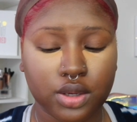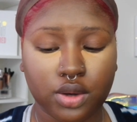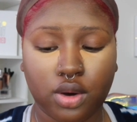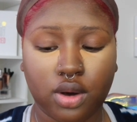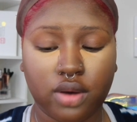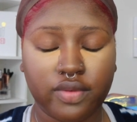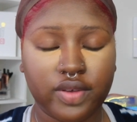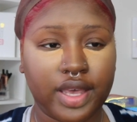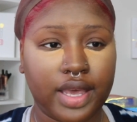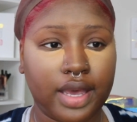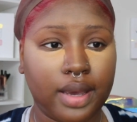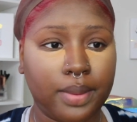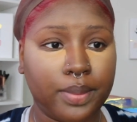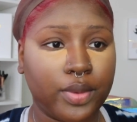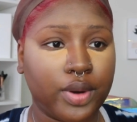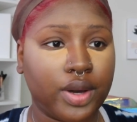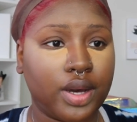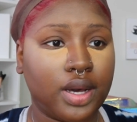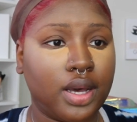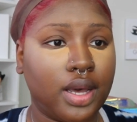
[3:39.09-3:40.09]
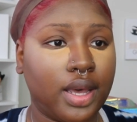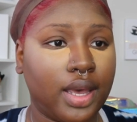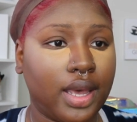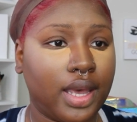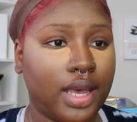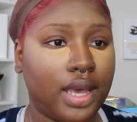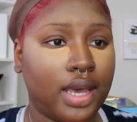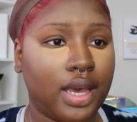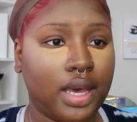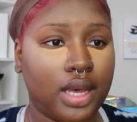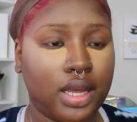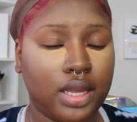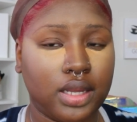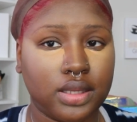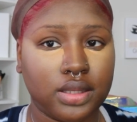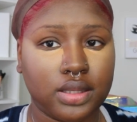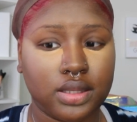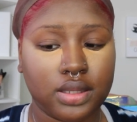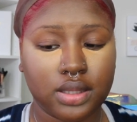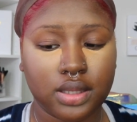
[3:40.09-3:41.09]
go off camera
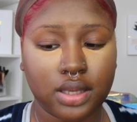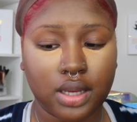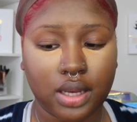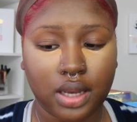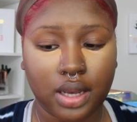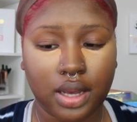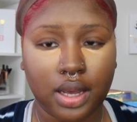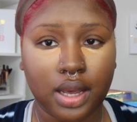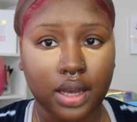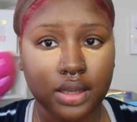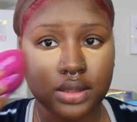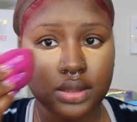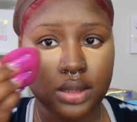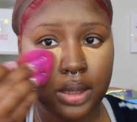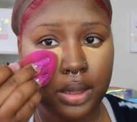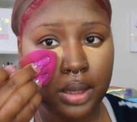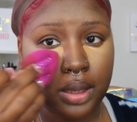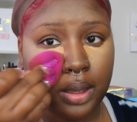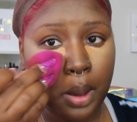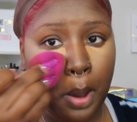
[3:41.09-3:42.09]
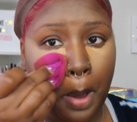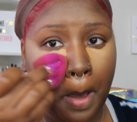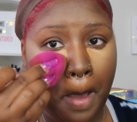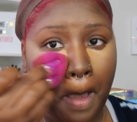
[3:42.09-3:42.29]
and actually